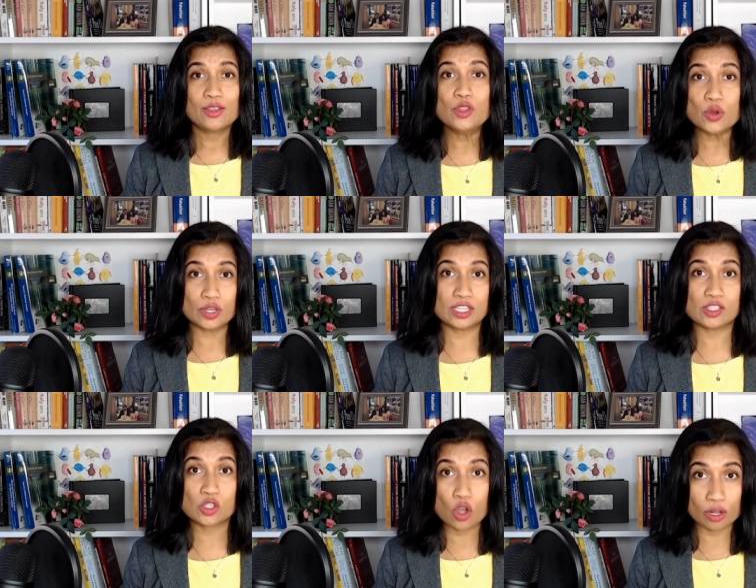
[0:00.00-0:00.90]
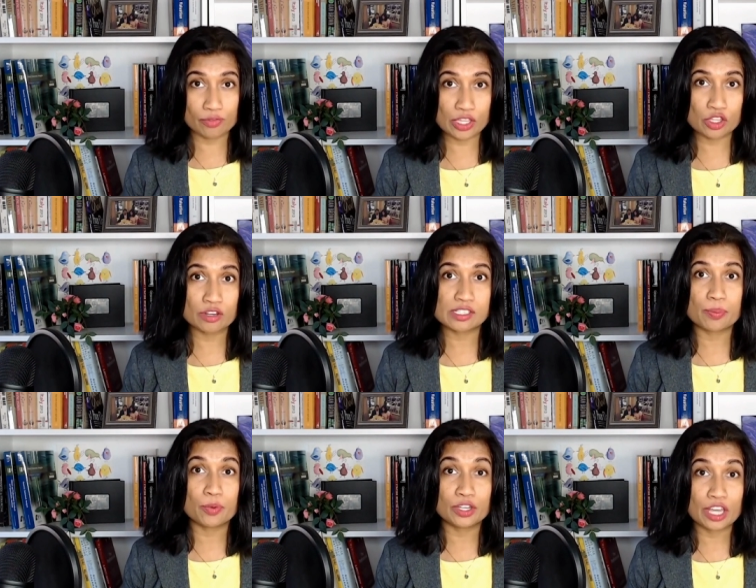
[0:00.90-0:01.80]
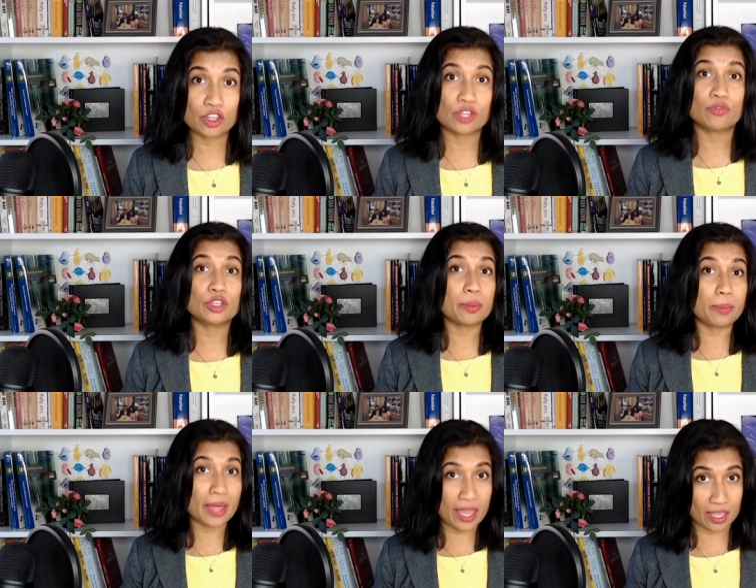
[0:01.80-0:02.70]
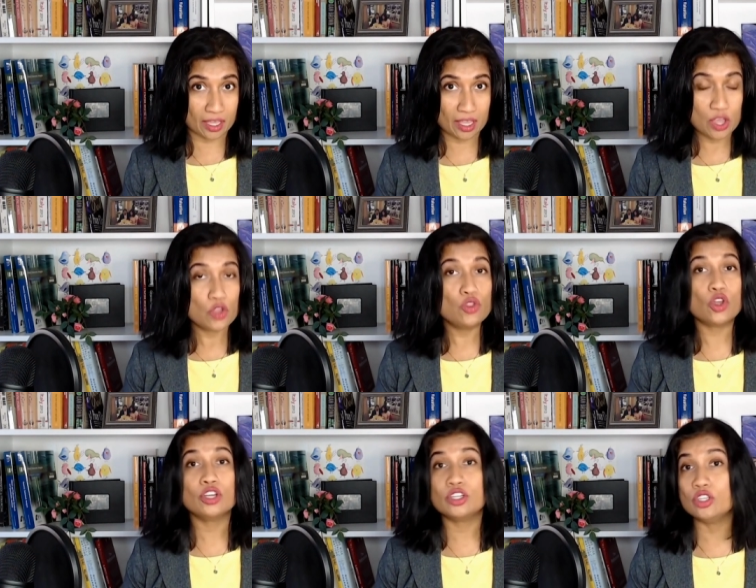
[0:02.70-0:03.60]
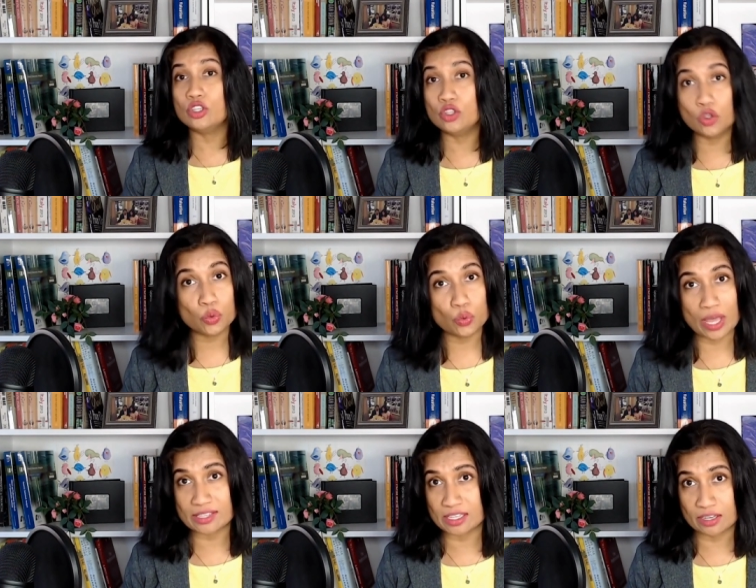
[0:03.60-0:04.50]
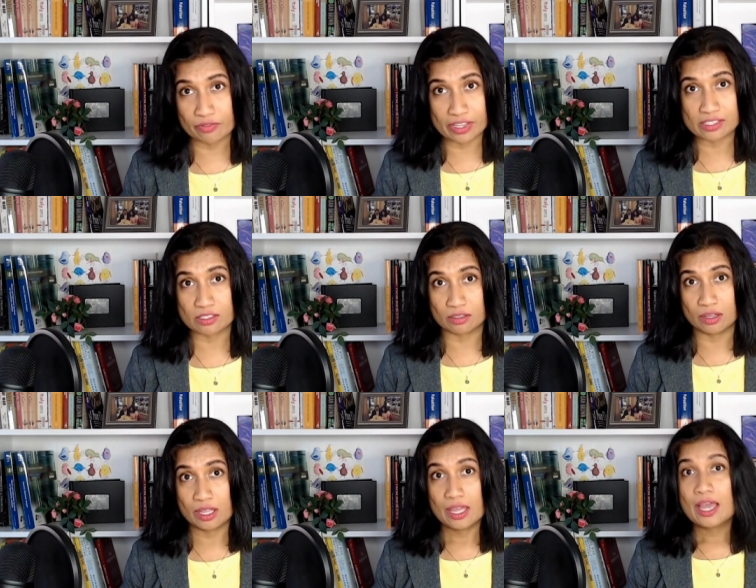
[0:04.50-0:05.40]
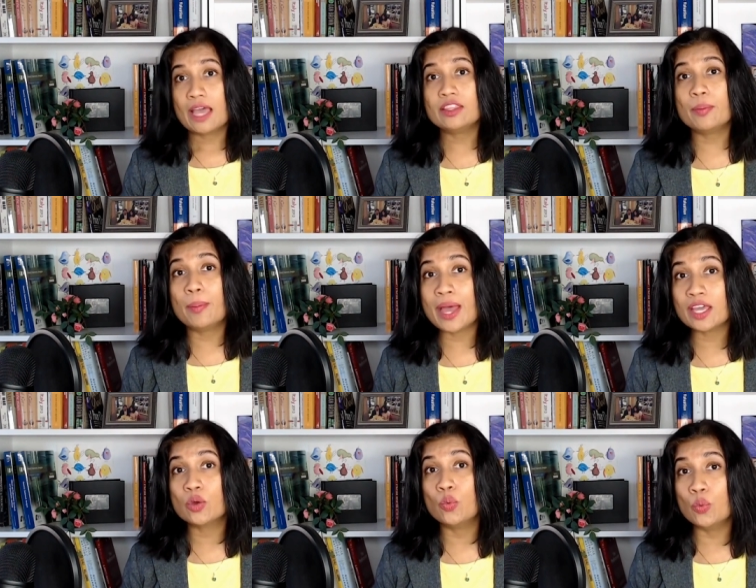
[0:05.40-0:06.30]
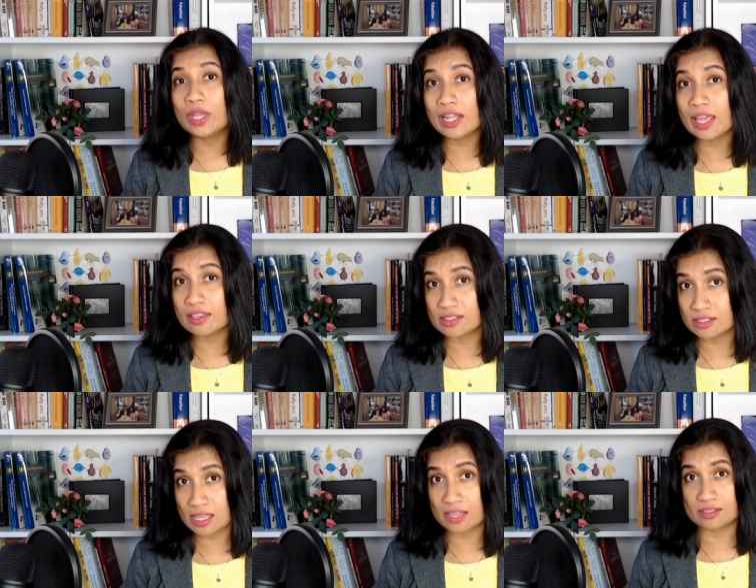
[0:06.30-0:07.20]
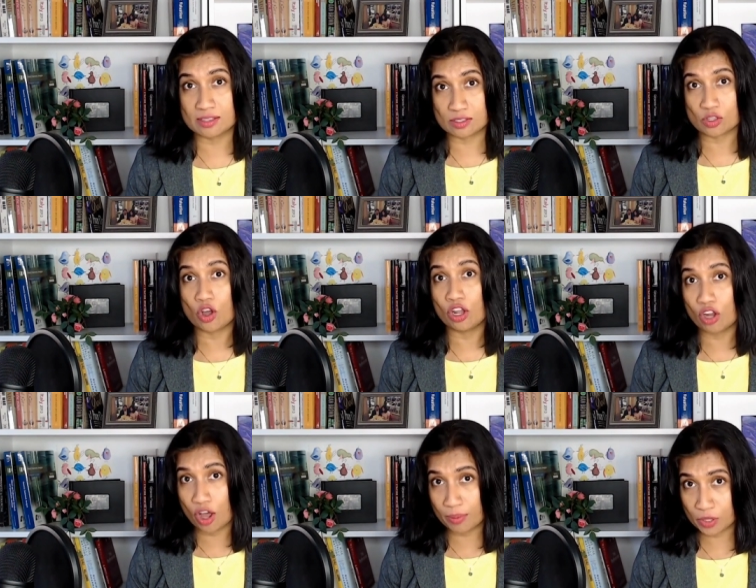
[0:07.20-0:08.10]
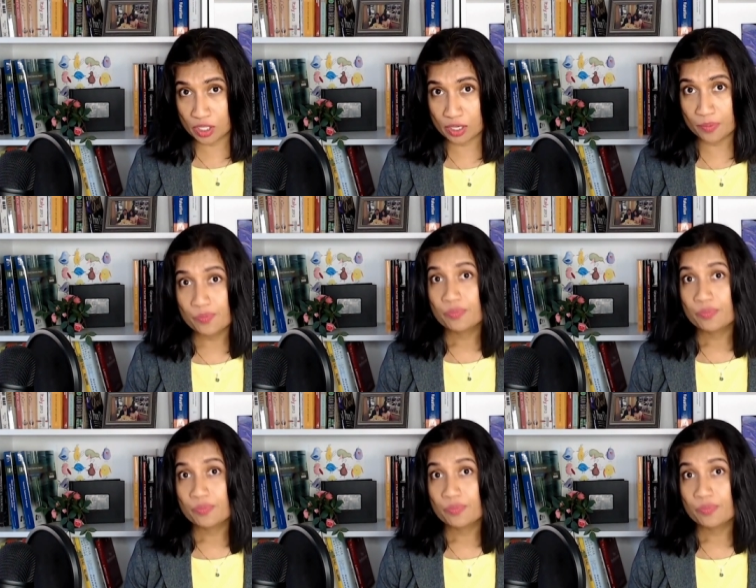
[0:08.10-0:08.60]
Note, this call feature is a protection for the bank not you as an investor. And the bank will exercise this call option